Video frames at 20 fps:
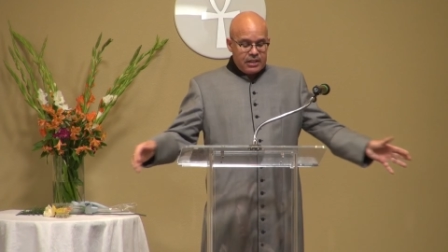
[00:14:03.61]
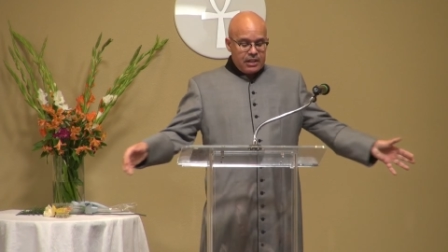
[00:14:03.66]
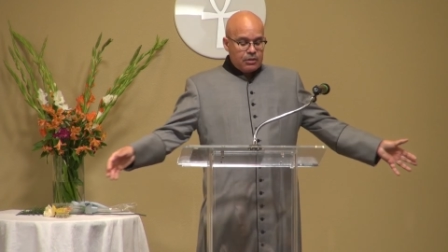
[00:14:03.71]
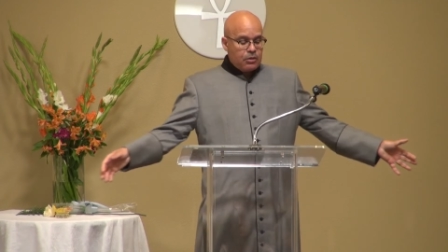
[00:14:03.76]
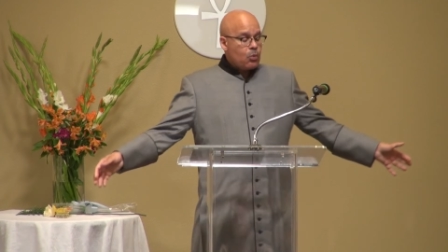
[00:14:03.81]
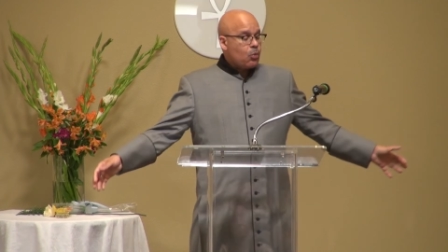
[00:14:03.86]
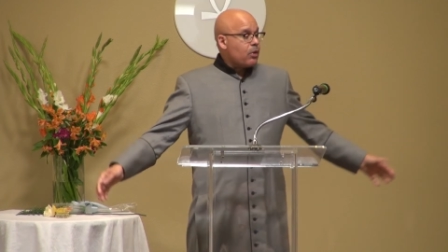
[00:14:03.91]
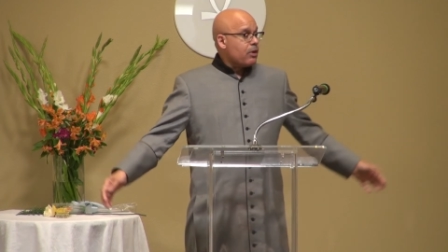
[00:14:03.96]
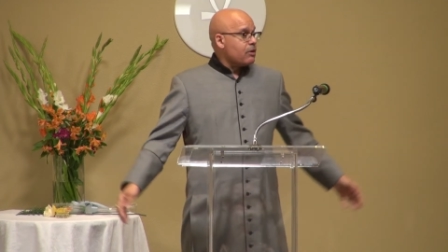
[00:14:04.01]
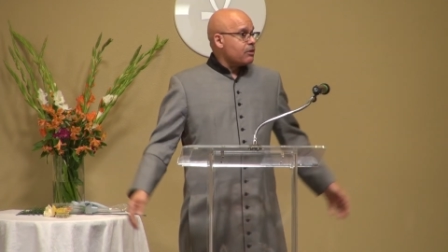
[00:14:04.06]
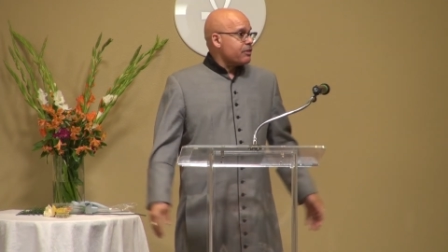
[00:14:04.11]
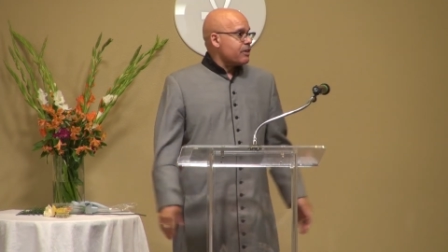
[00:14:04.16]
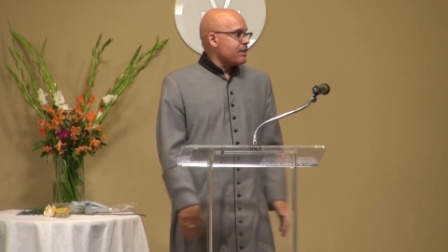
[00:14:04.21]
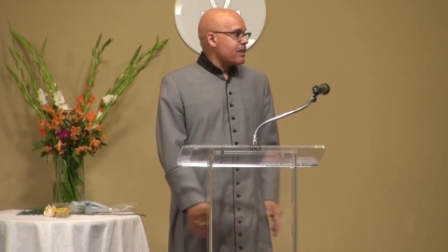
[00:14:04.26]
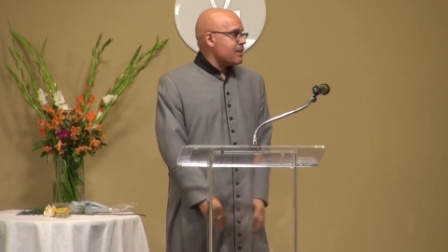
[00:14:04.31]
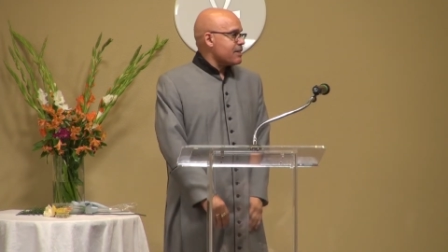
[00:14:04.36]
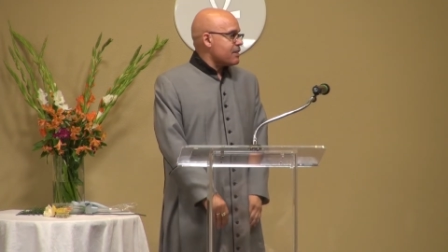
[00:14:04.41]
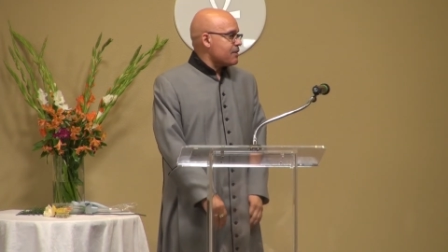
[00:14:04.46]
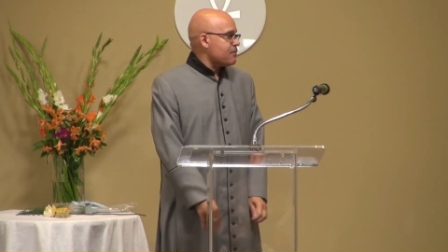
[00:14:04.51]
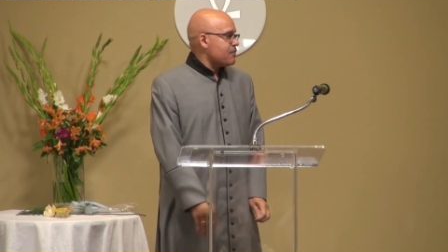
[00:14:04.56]
in the
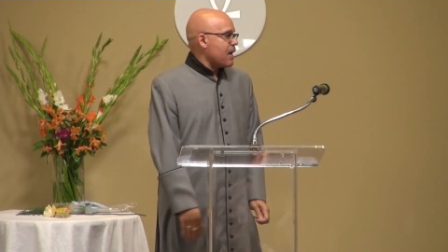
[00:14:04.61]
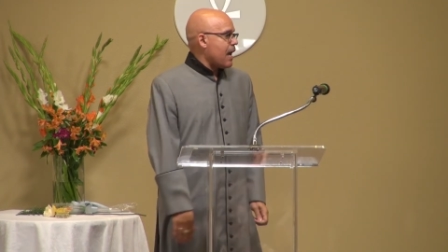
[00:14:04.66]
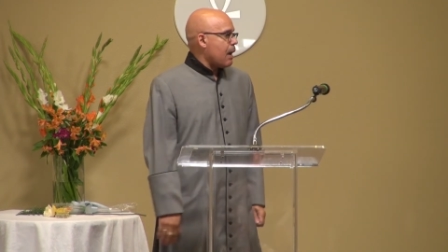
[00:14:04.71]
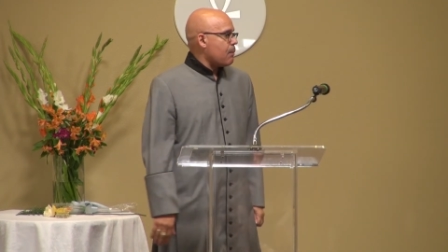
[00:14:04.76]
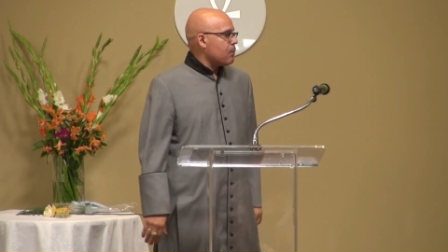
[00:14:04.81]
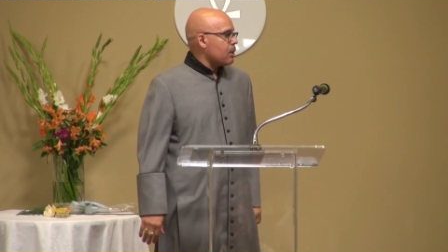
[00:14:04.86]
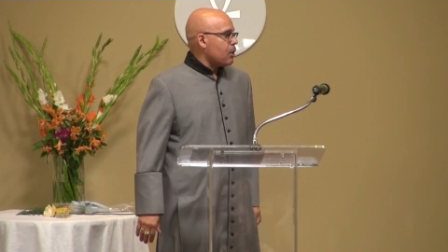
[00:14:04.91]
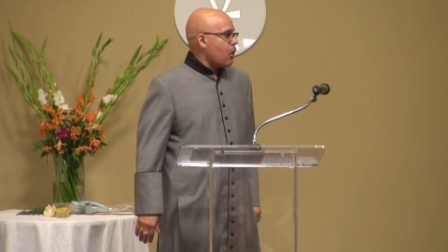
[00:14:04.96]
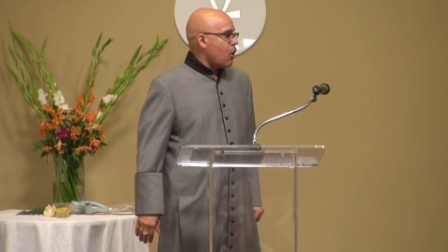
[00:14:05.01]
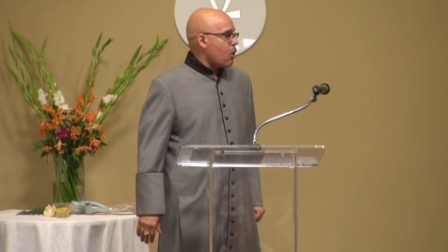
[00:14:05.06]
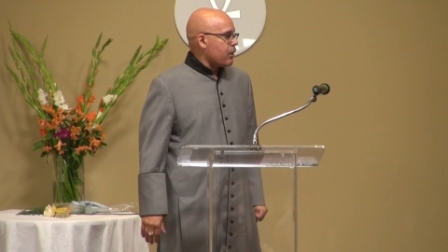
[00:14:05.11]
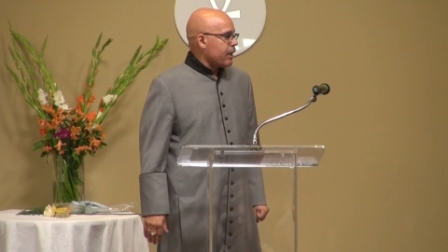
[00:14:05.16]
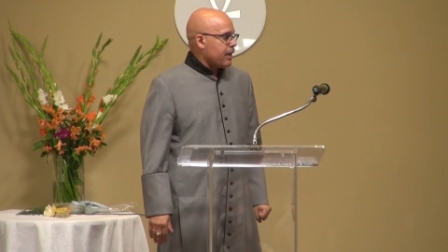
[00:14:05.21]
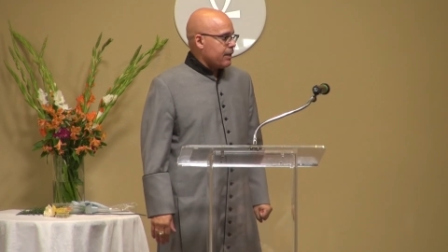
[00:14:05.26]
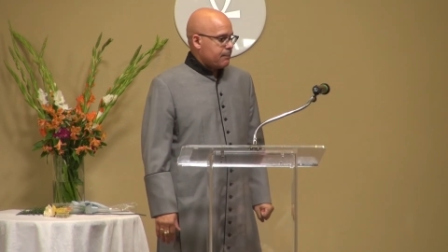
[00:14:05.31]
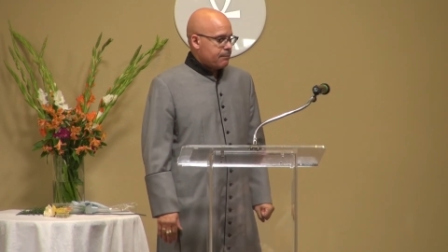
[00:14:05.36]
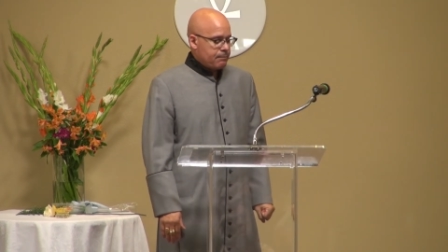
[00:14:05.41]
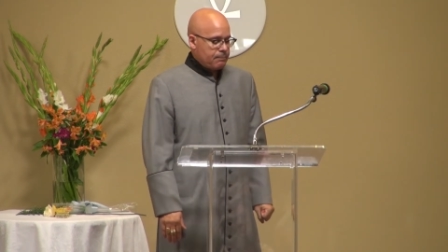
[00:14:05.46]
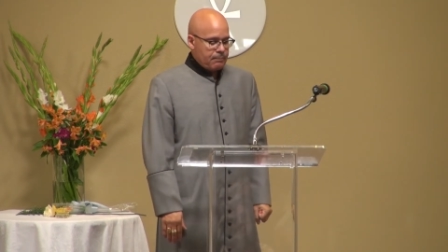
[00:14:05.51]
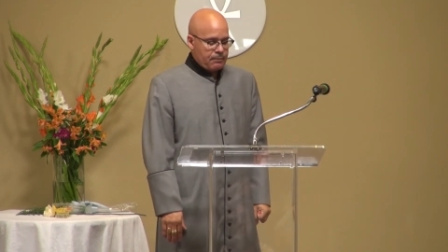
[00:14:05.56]
wilderness of not
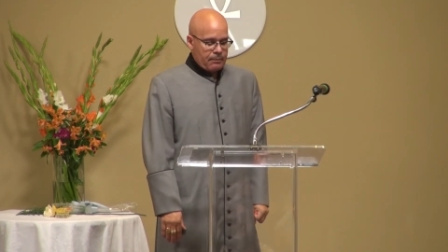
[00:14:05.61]
belonging?